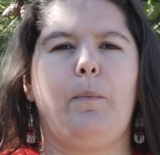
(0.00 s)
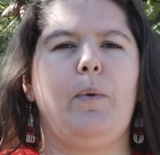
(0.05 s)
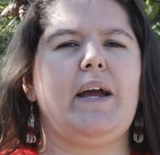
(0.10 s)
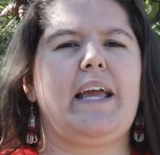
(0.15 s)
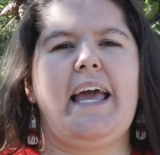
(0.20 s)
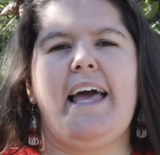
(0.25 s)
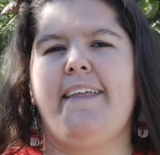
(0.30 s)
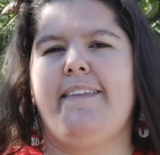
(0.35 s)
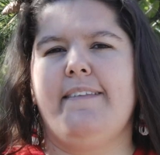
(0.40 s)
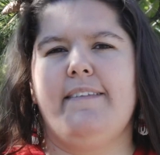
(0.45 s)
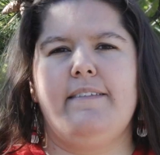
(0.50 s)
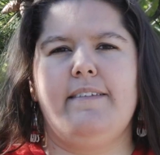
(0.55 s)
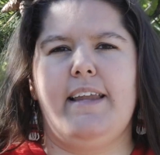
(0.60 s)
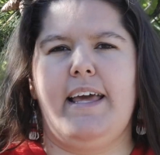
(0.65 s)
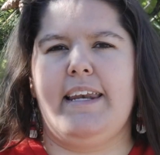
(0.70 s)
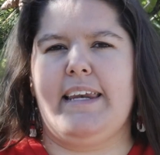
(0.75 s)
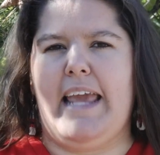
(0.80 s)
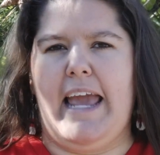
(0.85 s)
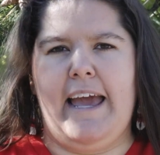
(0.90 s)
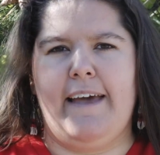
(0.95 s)
can
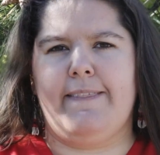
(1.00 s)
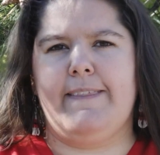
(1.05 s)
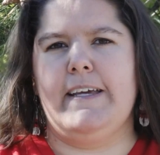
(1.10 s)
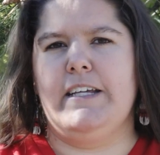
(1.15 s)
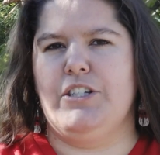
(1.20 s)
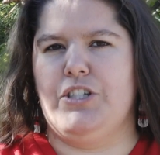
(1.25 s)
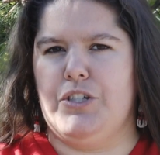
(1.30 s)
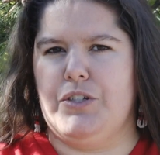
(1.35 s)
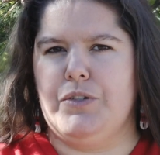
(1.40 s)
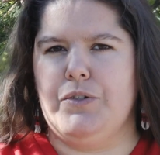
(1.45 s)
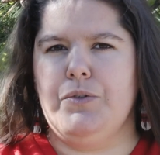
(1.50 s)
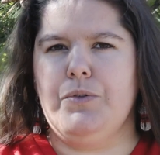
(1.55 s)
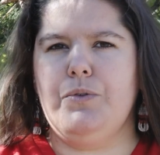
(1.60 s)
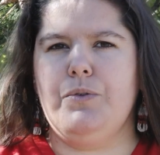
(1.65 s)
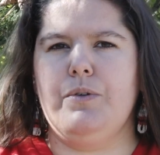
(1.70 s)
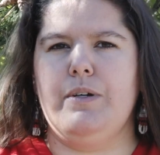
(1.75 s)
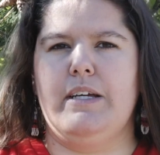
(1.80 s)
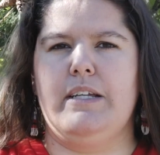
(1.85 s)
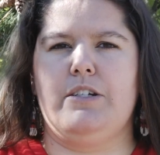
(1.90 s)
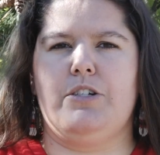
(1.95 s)
and can't they
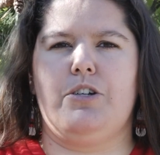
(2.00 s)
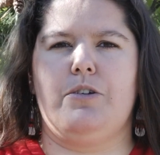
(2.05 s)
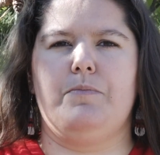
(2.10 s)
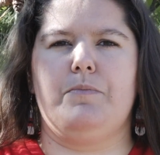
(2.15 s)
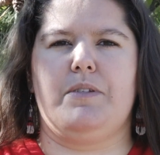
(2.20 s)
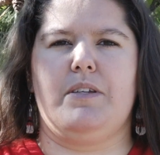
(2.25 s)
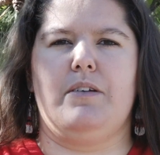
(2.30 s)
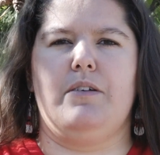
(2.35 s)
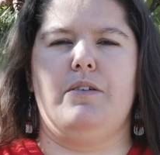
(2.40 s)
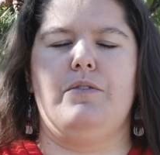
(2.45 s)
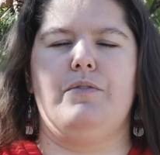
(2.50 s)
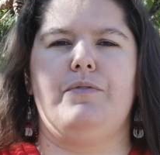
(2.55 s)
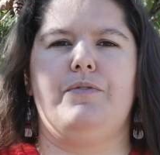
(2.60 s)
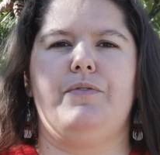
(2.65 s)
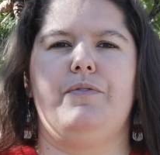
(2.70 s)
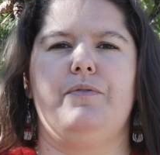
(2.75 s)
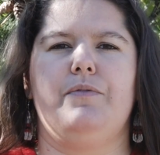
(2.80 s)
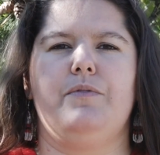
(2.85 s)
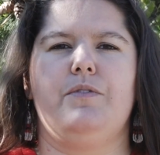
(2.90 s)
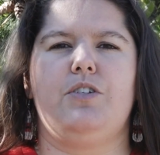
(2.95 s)
do in terms
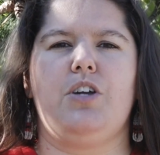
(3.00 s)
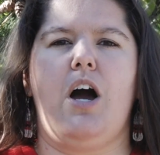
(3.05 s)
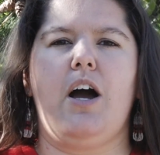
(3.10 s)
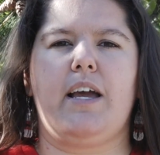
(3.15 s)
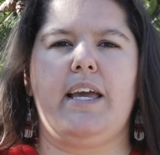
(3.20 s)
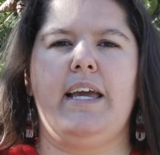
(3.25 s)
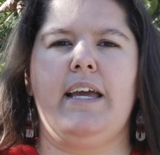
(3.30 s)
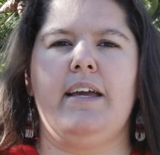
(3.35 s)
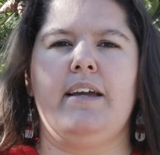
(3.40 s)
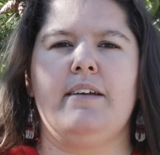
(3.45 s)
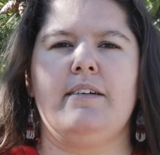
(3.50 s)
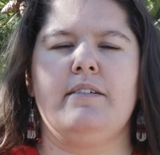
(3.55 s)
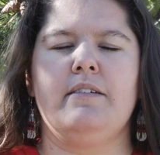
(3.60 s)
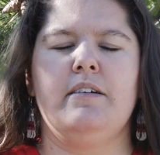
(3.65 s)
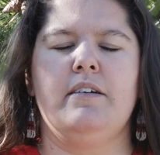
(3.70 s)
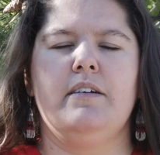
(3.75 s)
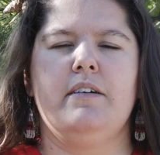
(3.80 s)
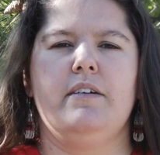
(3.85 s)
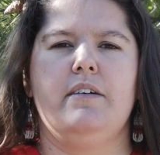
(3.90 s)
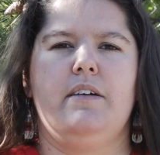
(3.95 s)
of talking
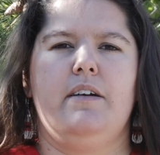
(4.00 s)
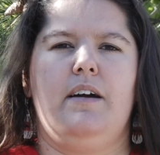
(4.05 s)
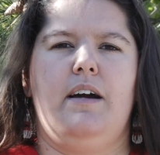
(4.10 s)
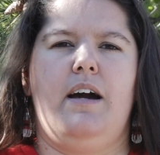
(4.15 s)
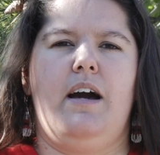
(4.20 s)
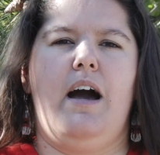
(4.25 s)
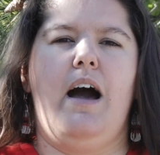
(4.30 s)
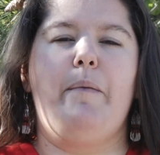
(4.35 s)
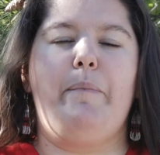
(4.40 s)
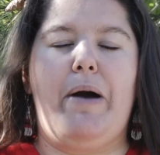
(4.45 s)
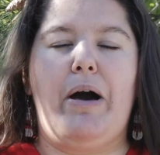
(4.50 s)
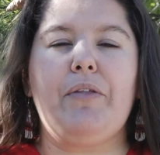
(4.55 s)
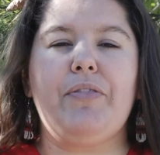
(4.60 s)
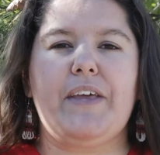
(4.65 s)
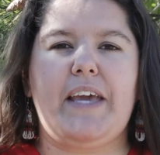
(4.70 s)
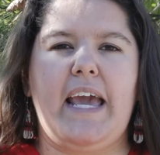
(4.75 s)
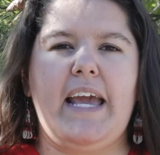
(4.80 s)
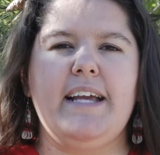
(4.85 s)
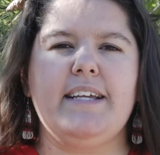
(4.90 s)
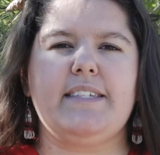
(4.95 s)
about
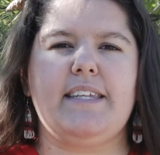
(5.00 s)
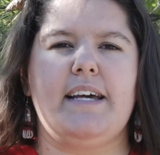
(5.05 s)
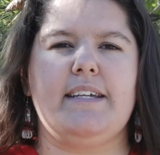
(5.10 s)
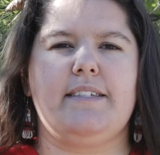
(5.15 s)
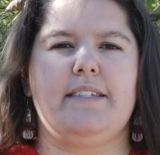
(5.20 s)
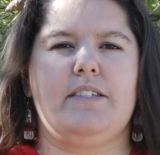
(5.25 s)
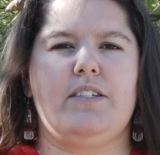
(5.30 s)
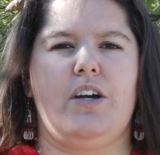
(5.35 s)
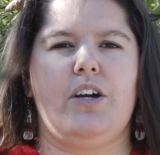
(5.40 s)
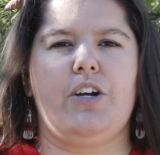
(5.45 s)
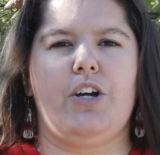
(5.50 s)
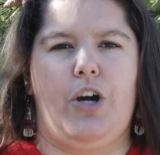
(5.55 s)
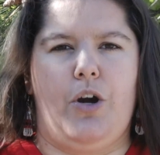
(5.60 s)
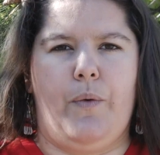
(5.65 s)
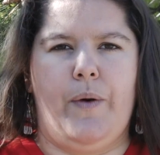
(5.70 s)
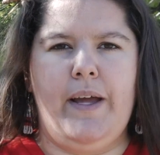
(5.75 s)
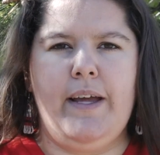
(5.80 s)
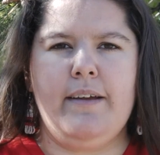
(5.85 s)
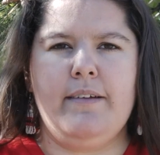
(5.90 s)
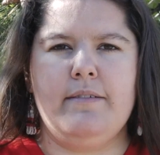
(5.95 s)
the case as it's
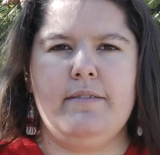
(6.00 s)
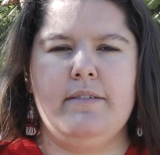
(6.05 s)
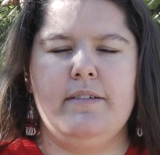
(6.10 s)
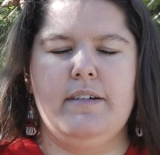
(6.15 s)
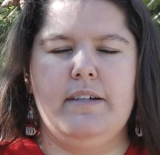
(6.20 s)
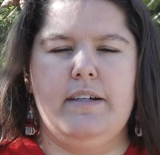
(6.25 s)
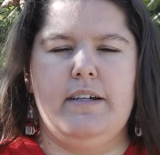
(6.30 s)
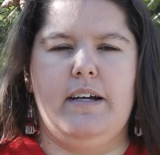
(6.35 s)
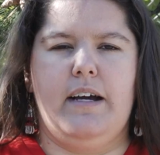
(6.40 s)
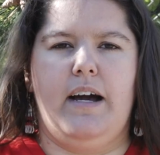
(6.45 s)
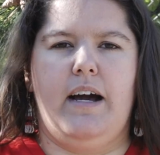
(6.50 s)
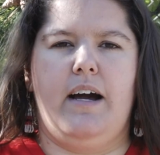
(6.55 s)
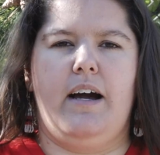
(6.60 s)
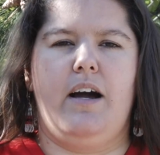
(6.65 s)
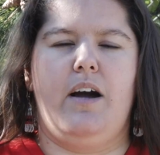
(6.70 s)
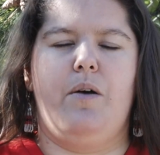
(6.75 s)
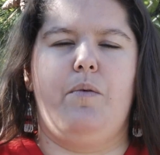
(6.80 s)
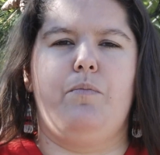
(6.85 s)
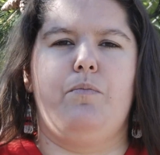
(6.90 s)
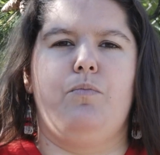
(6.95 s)
ongoing.
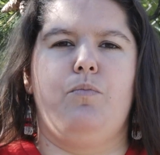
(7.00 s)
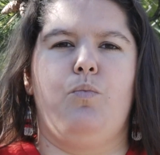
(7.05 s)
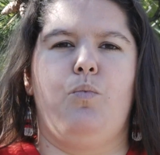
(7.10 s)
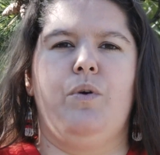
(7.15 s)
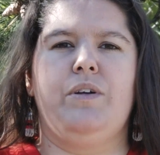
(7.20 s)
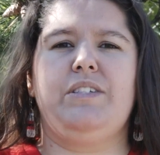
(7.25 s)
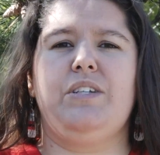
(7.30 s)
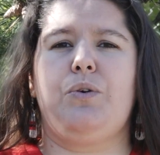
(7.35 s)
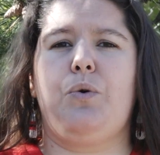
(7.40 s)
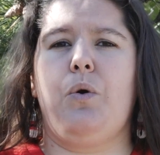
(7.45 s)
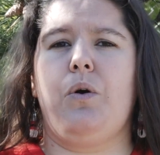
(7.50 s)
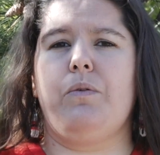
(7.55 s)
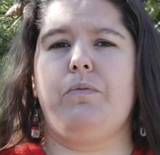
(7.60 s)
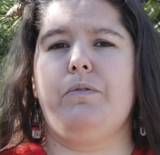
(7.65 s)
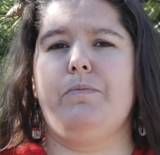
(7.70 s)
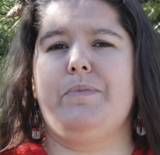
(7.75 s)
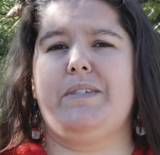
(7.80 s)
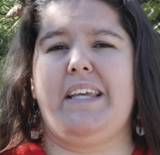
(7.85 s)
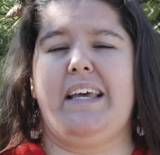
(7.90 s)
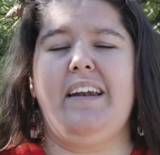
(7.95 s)
What's a
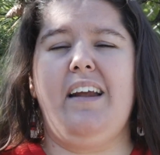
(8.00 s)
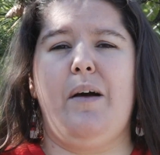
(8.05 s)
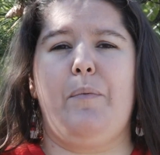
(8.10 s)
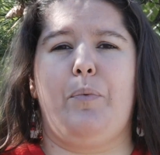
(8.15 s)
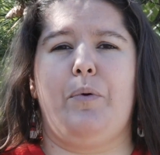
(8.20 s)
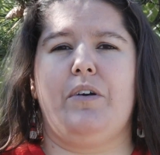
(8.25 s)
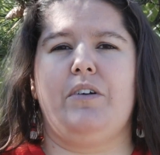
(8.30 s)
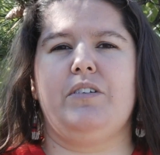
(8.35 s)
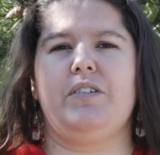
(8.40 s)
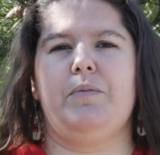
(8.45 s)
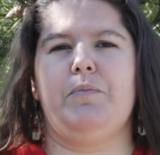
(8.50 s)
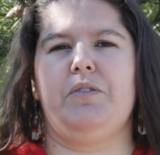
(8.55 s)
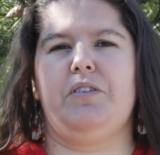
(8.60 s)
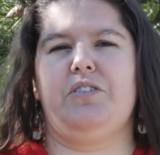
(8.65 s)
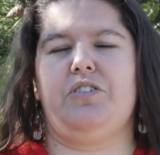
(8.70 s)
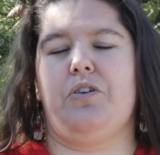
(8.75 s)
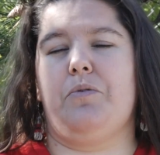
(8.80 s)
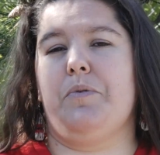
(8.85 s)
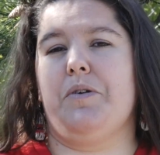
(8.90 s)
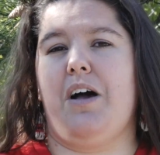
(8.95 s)
courtroom setup? What are some of
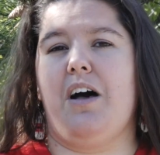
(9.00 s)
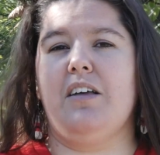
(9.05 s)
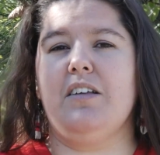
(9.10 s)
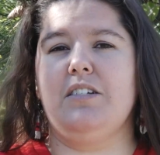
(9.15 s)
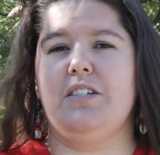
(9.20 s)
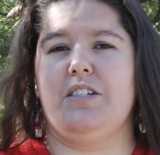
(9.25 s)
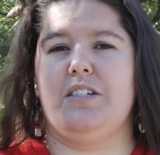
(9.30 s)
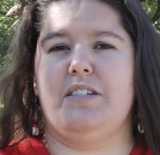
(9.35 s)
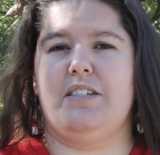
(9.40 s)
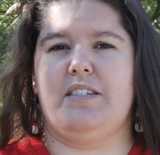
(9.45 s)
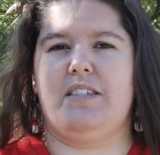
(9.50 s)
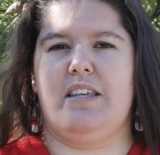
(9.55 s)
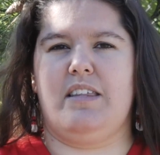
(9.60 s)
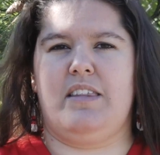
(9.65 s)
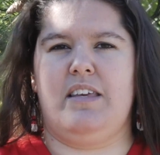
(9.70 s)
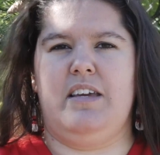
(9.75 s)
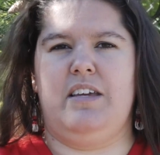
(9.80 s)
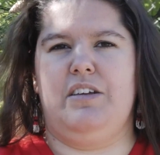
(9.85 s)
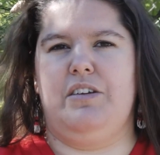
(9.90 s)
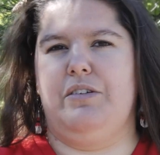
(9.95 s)
the terminologies
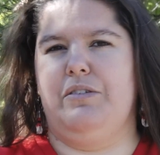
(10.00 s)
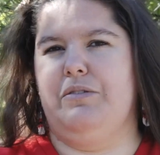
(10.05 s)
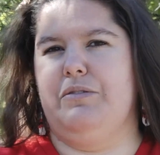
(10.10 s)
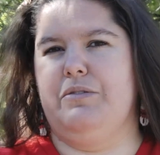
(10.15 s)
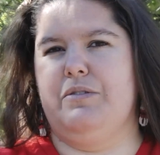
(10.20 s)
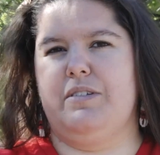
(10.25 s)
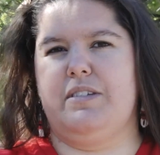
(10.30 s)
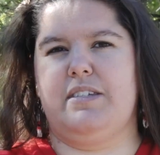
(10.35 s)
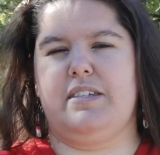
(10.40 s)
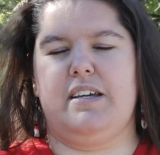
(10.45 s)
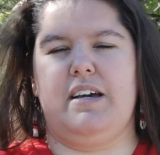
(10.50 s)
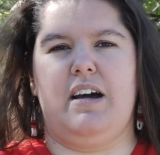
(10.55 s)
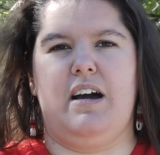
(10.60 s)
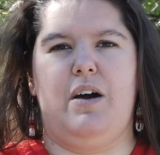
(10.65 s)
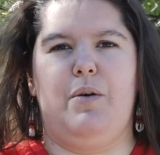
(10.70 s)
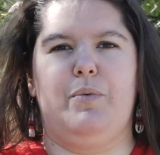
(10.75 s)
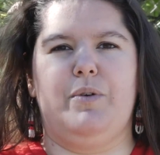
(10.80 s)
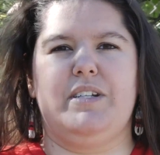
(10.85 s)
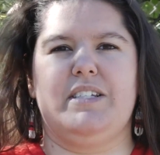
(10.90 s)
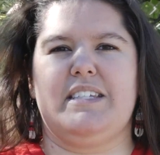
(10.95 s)
that they use?
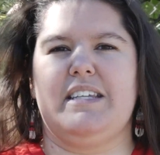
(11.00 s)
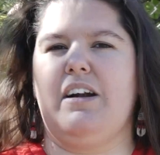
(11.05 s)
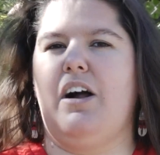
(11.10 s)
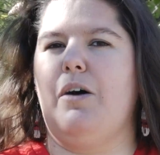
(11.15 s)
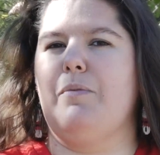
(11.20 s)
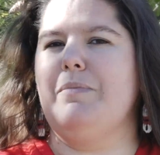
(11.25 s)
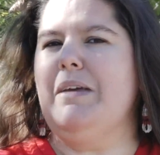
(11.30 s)
What does it all